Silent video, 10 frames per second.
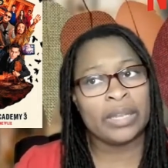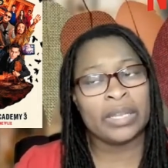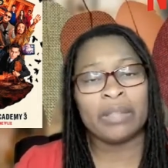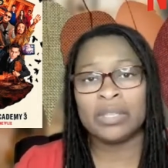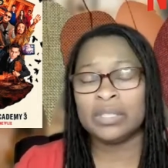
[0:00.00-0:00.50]

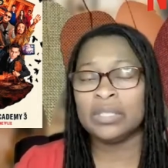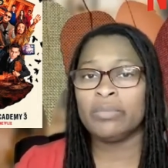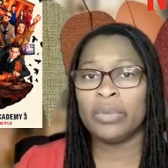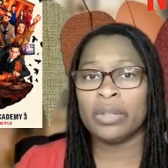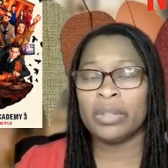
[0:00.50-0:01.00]
Now, this is
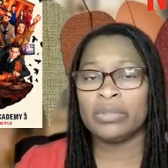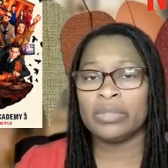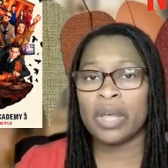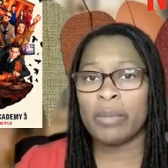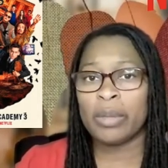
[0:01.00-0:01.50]
one of those
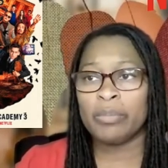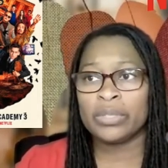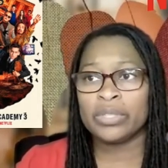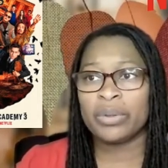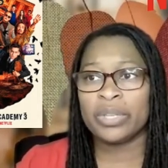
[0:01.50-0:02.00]
comic book
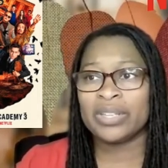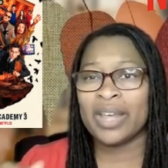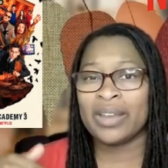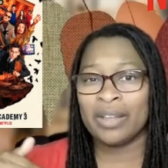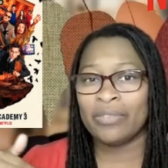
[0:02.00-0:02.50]
series that I
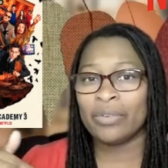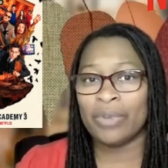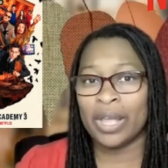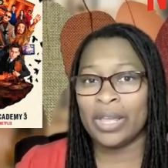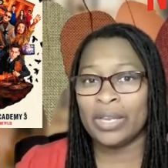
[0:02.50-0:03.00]
never
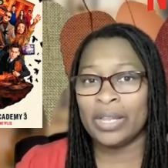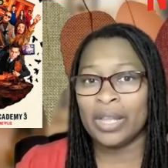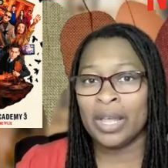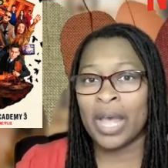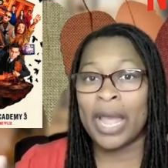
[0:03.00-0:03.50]
read.
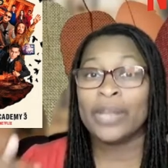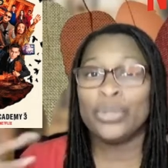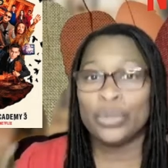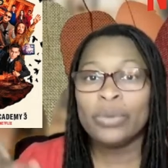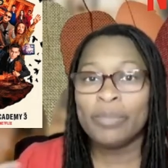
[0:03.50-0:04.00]
I
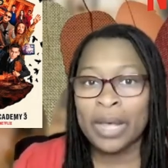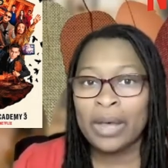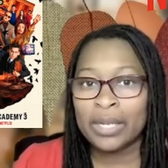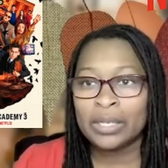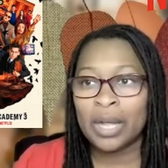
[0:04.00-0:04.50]
knew about
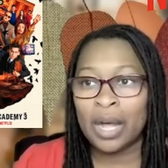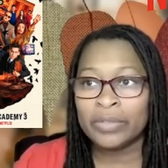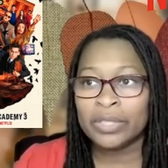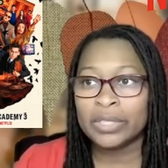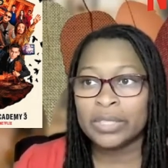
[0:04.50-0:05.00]
it,
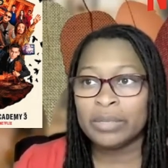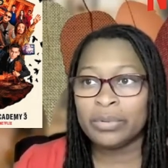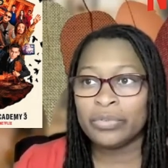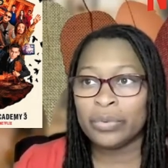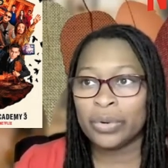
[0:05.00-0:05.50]
obviously,
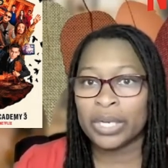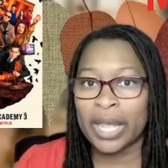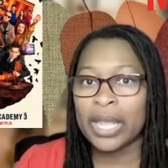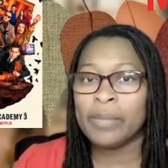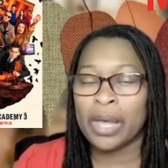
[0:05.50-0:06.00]
before it
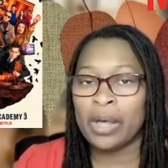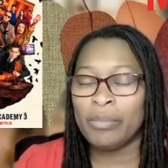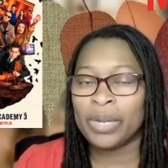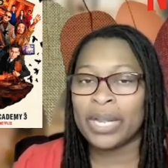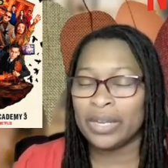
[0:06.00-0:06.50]
came out,
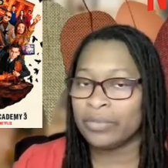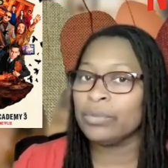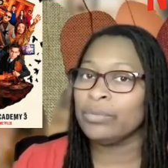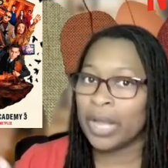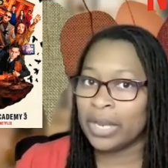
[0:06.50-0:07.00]
but I never
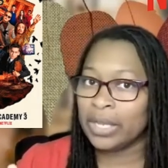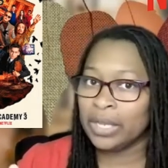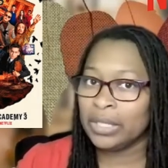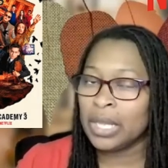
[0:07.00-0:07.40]
read it.